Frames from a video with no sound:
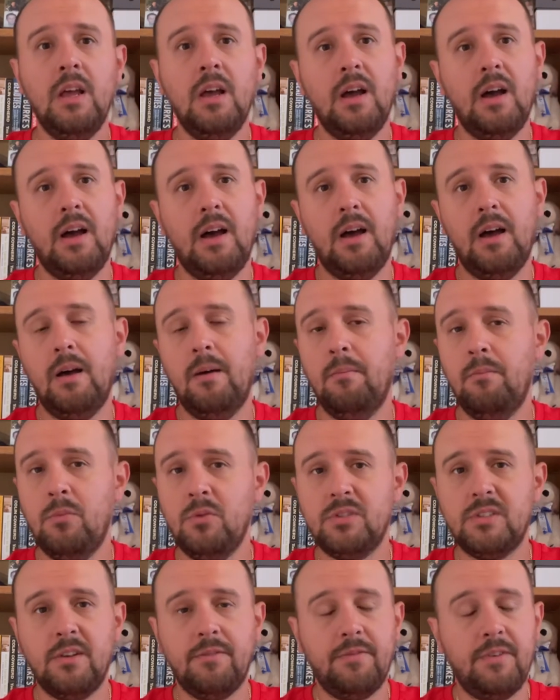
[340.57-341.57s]
Uh,
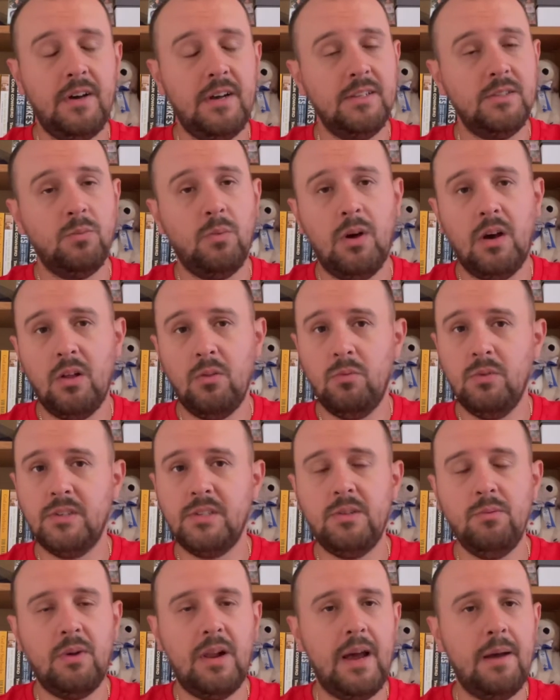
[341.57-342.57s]
Mustafa as well. We'll
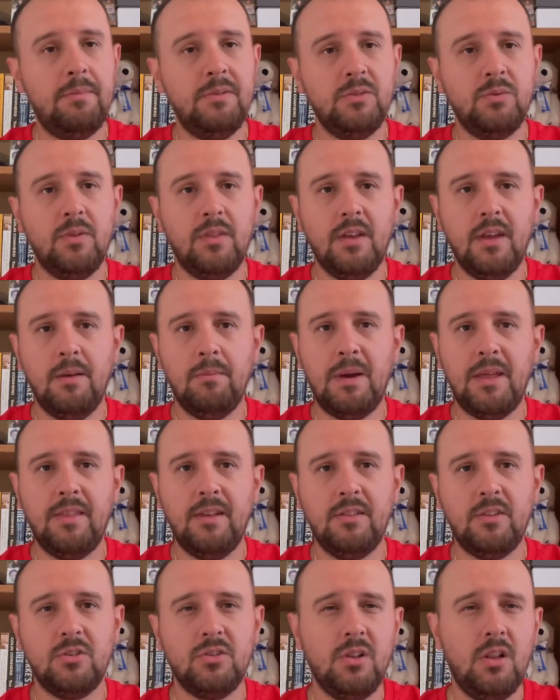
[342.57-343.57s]
see what happens with him. I
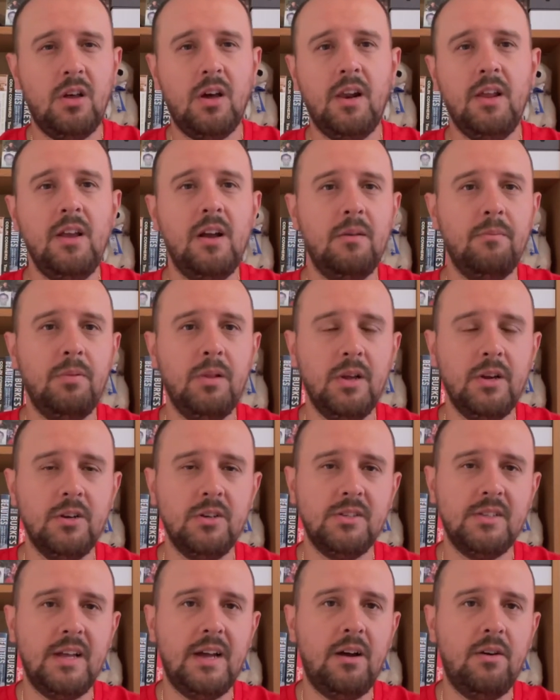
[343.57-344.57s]
think there's a lot of young
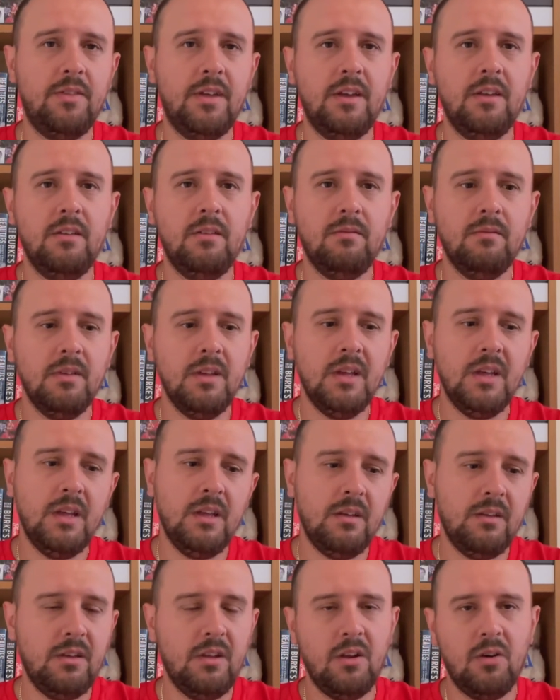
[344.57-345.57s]
players now that
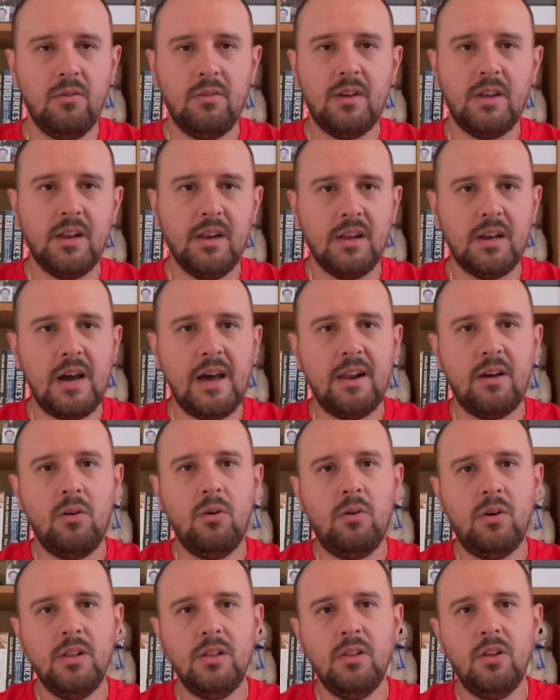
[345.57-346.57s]
you know can kind of
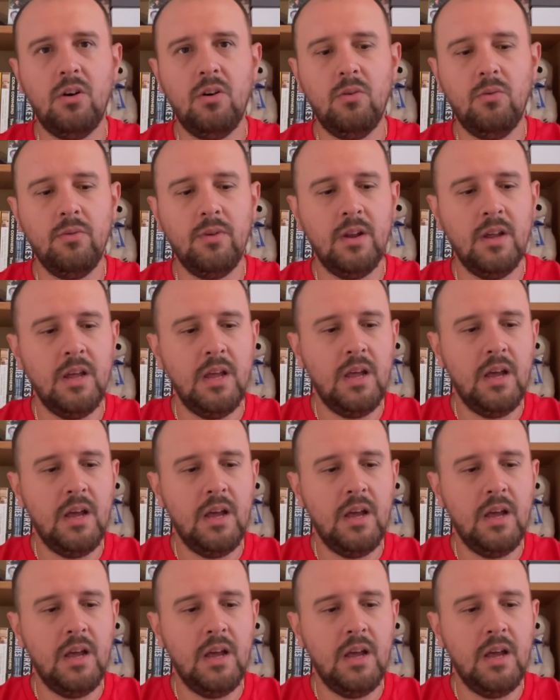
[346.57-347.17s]
go on loan.